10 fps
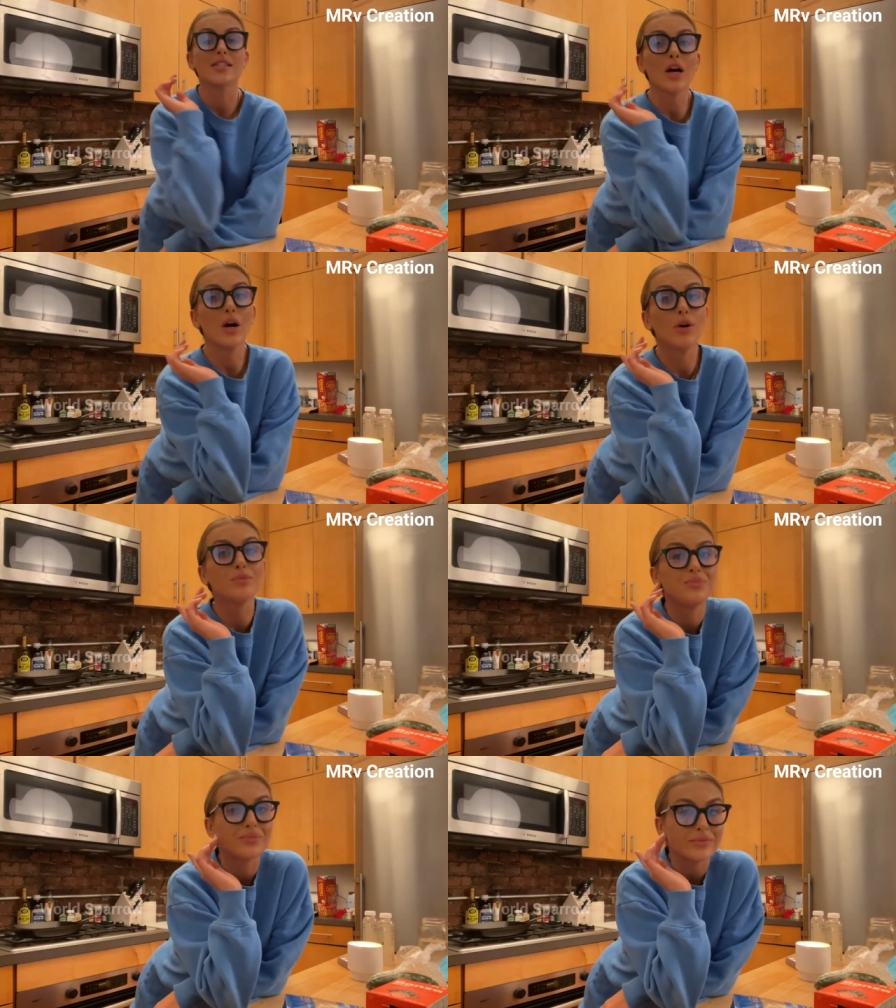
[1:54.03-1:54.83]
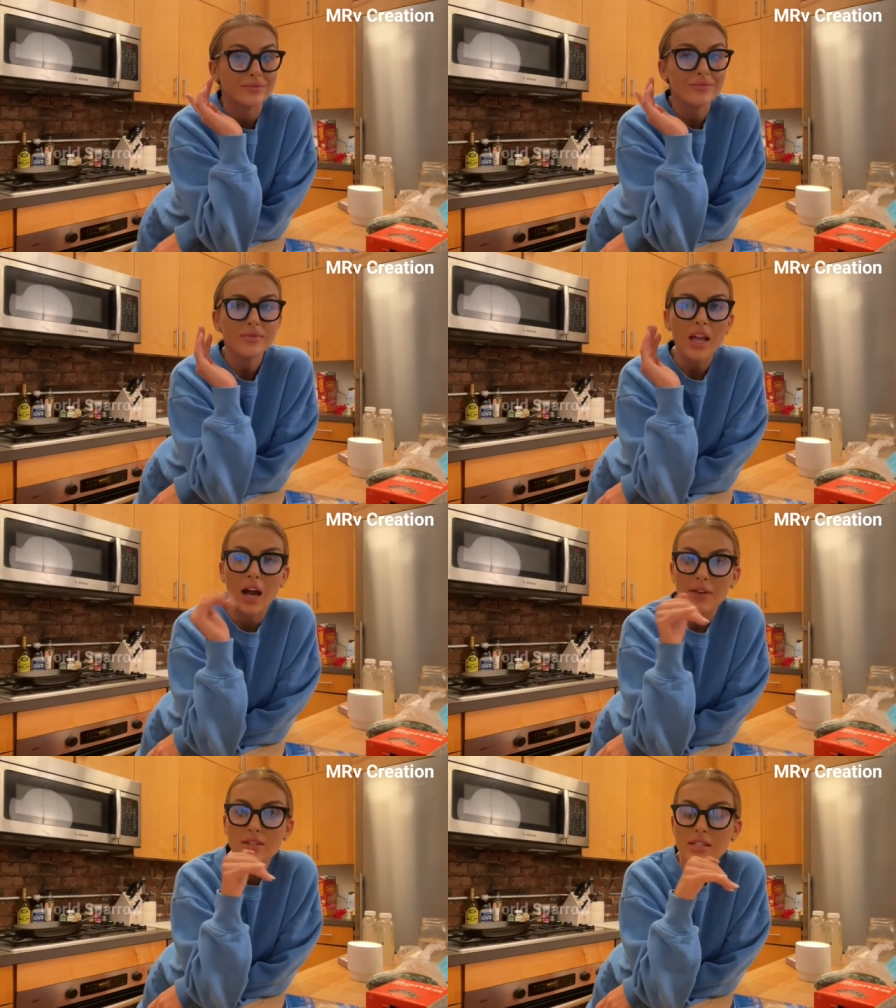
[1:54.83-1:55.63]
So
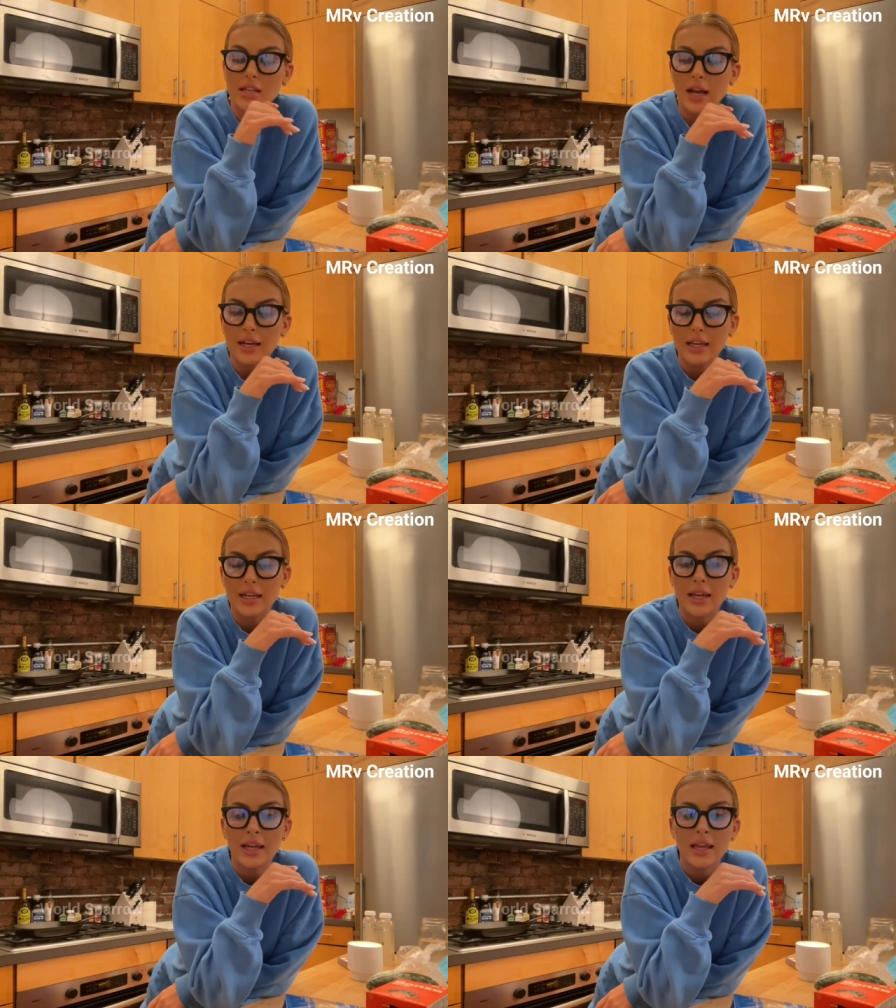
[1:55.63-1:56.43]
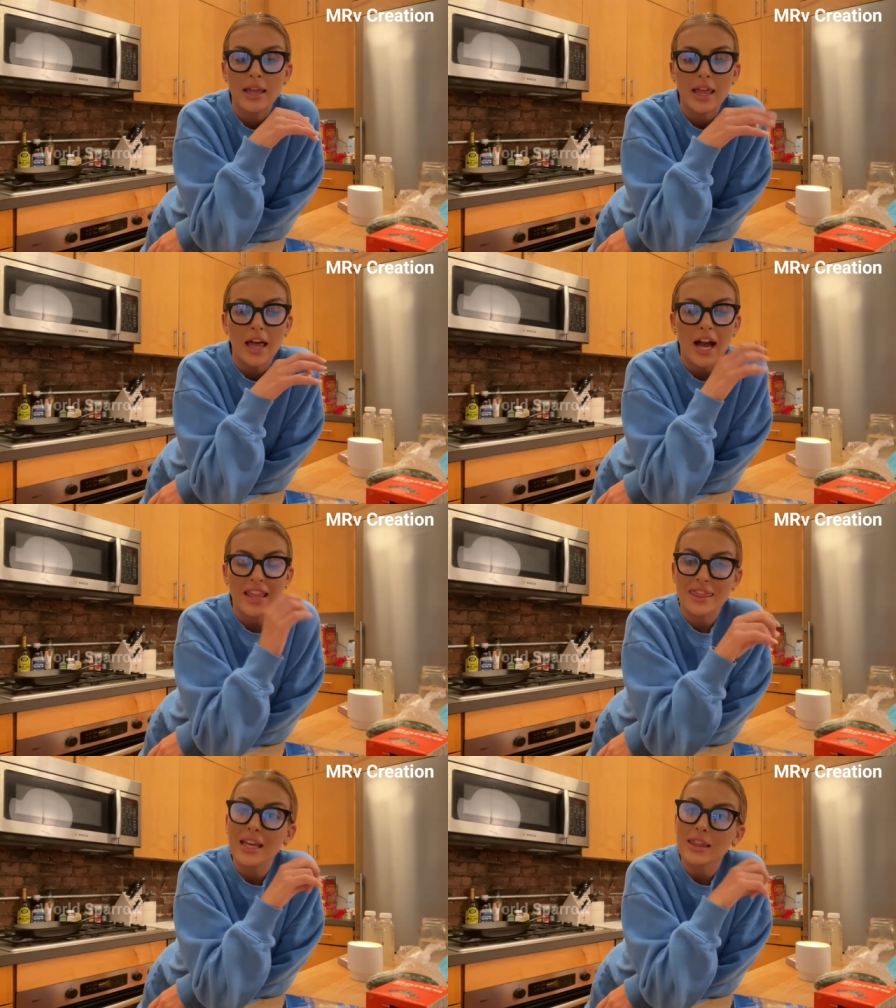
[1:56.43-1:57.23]
I've decided
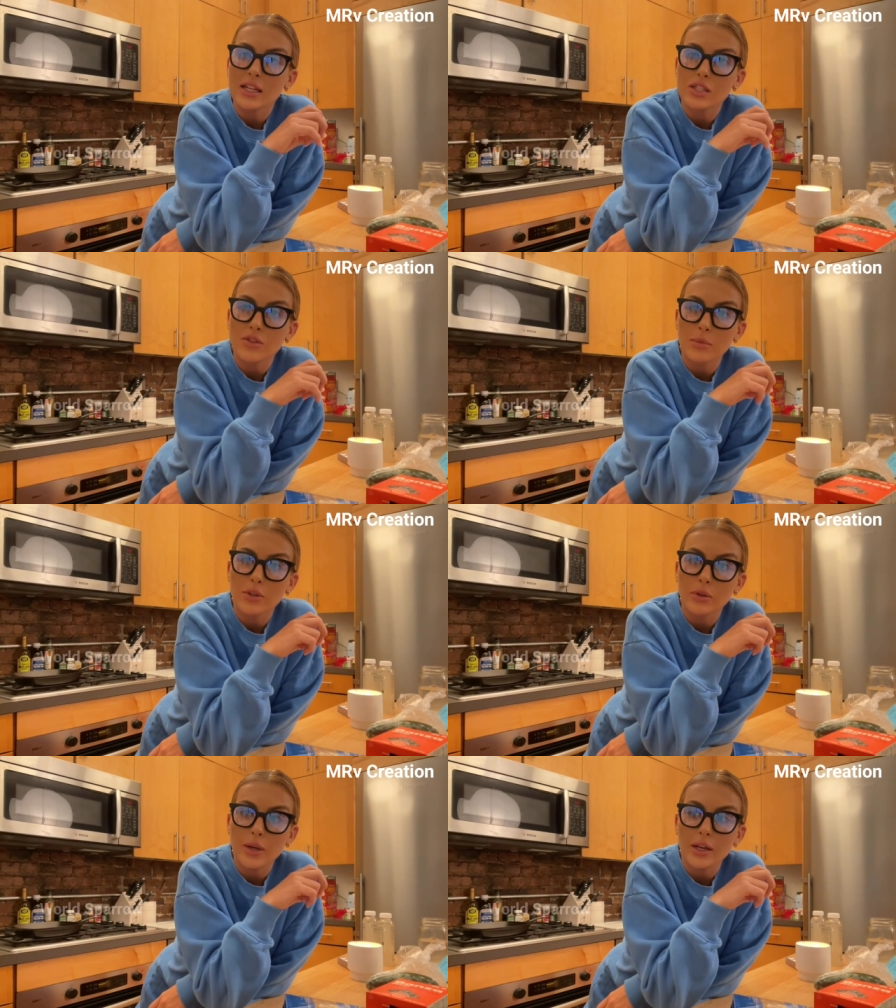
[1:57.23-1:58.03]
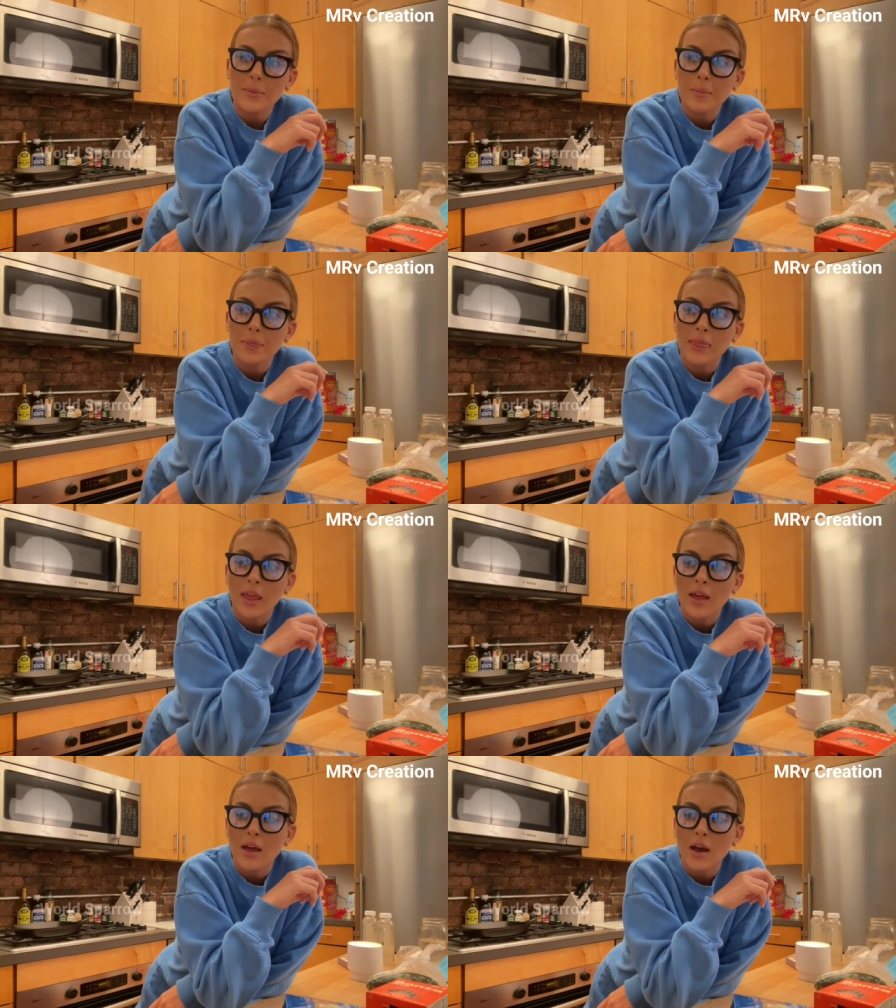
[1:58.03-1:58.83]
I think that it's from gluten.
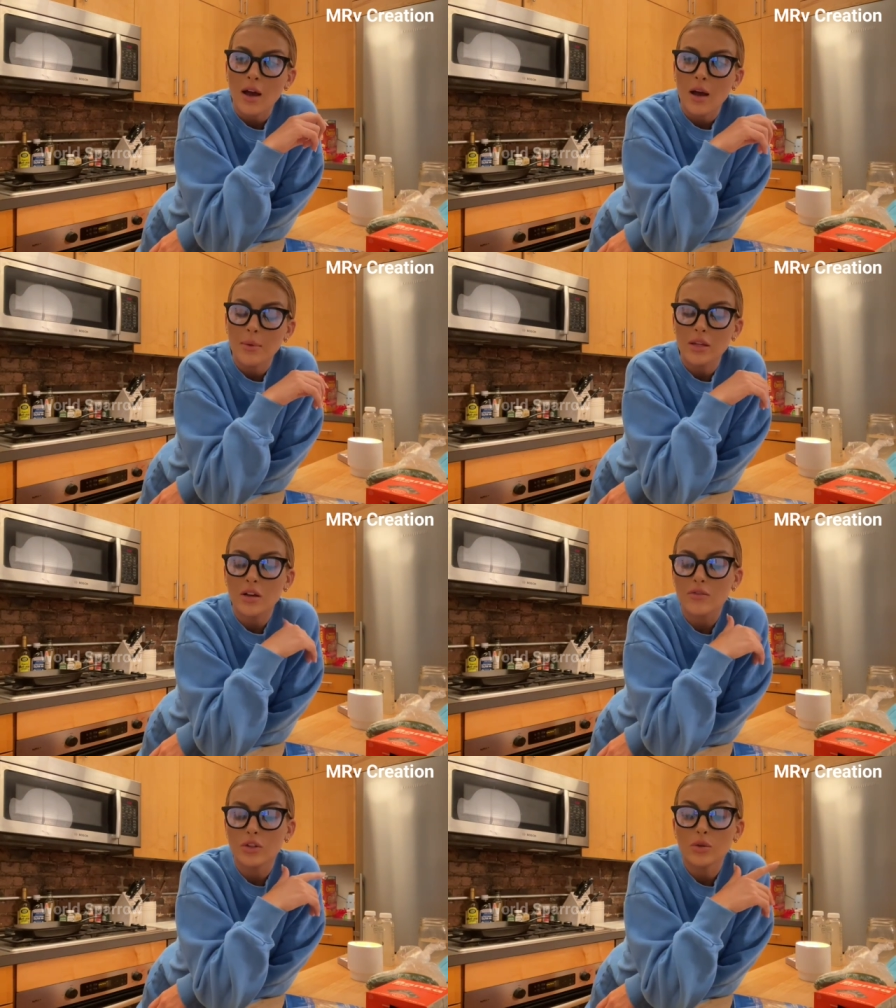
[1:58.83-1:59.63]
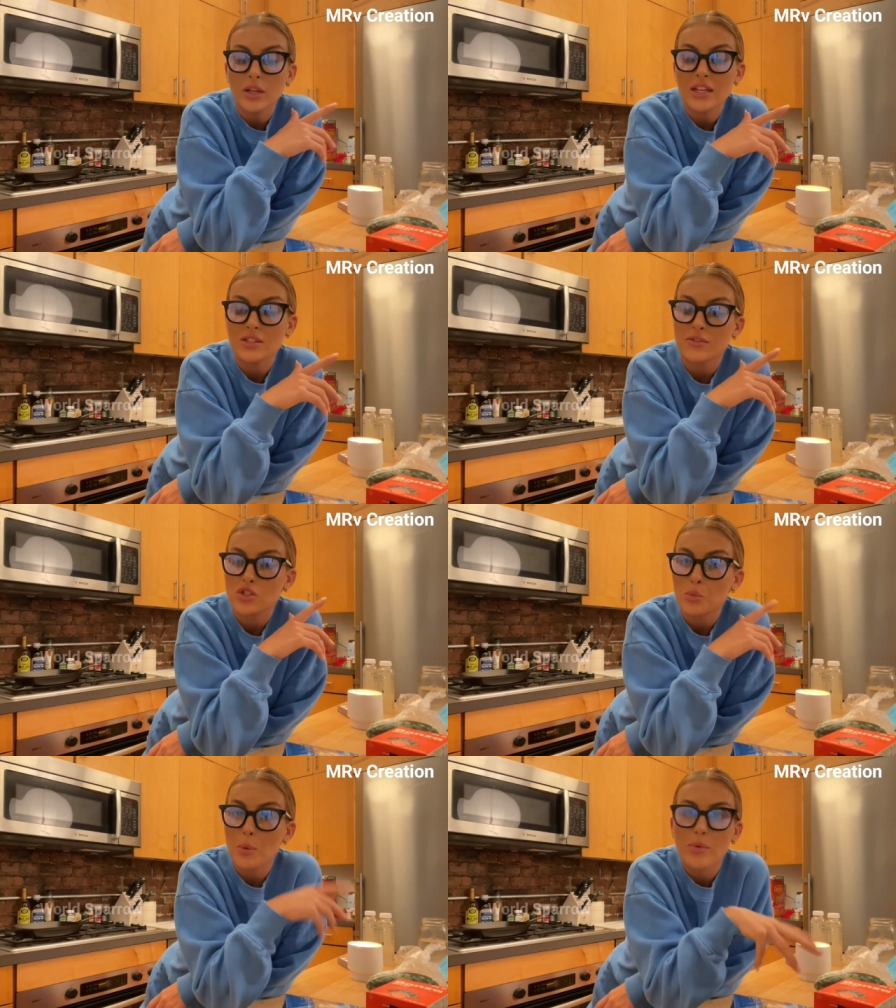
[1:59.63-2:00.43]
Um, a lot of gluten is
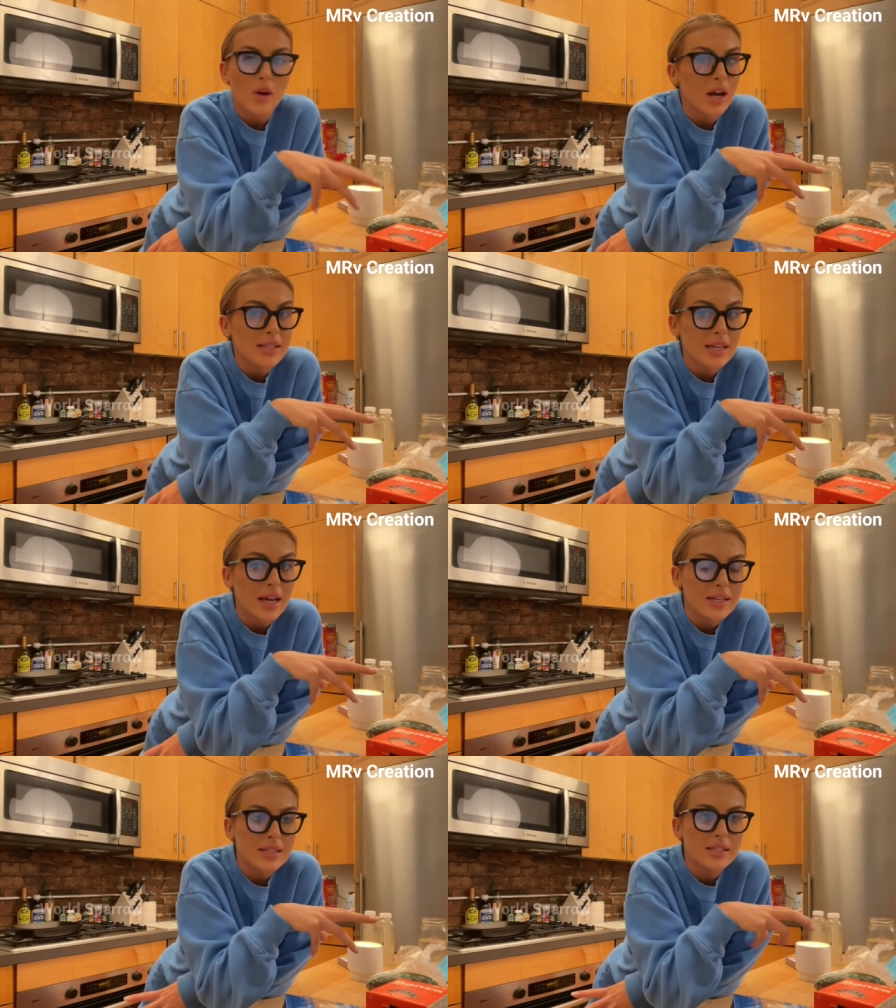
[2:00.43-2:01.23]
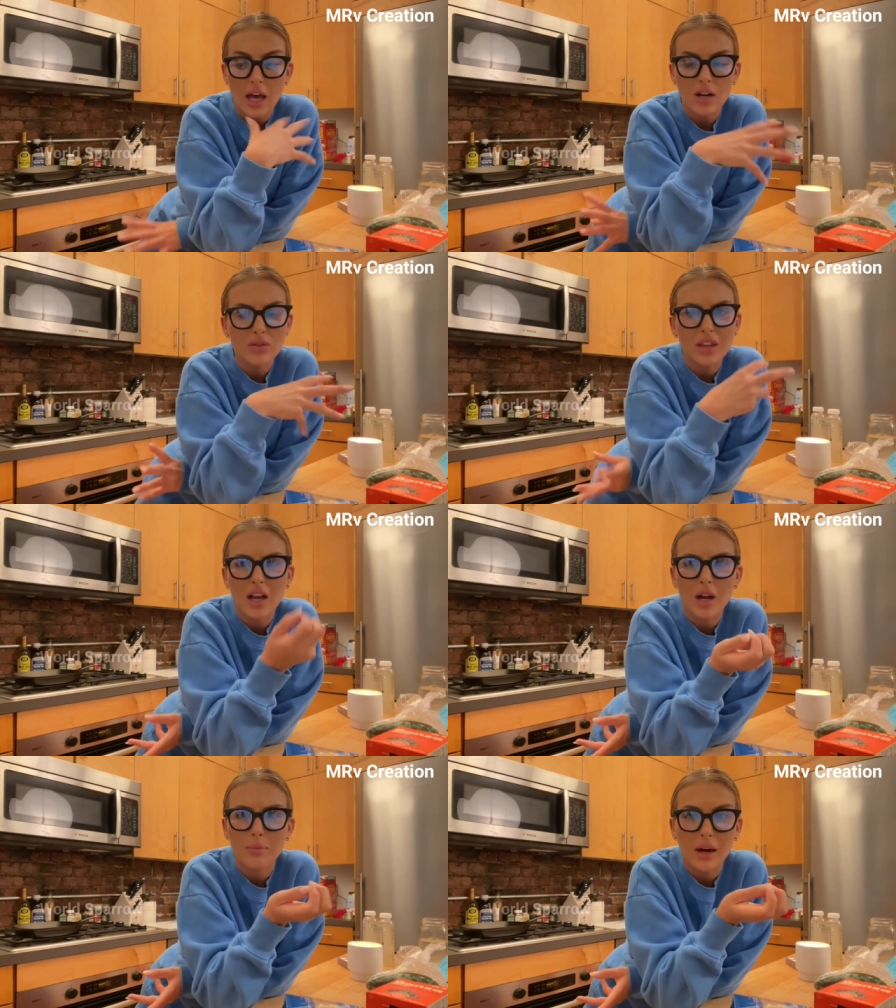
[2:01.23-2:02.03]
super processed. I don't
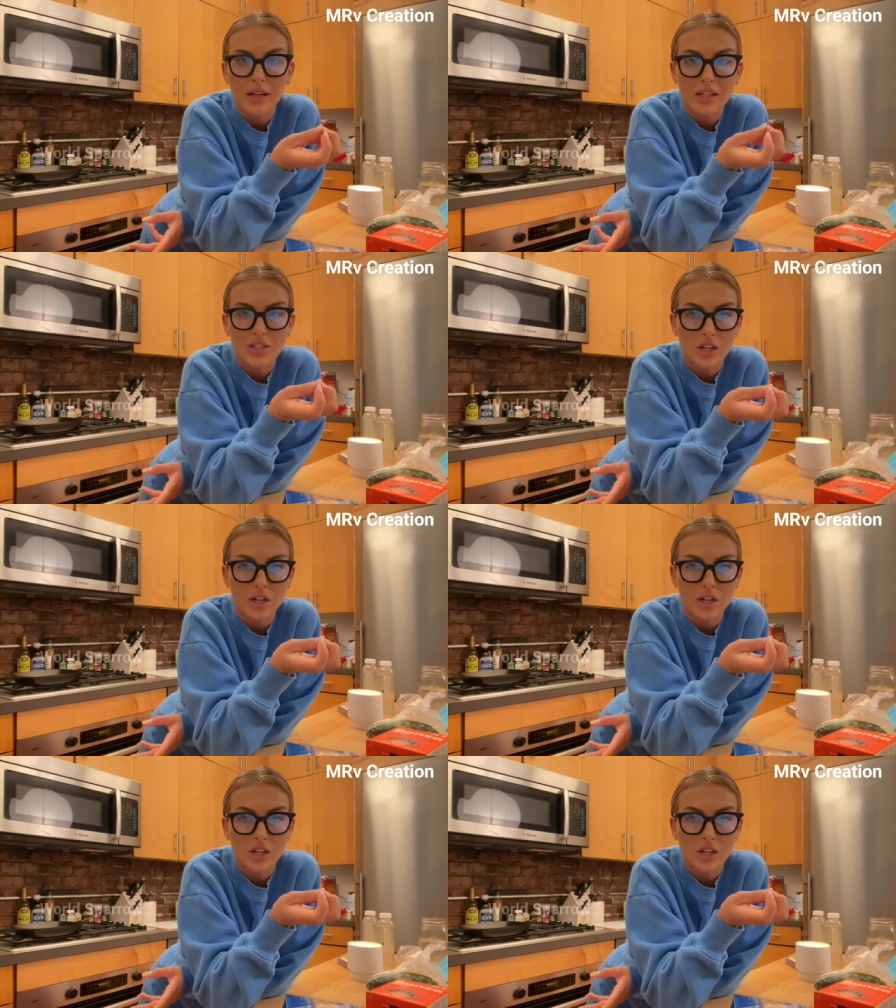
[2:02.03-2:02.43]
think our body in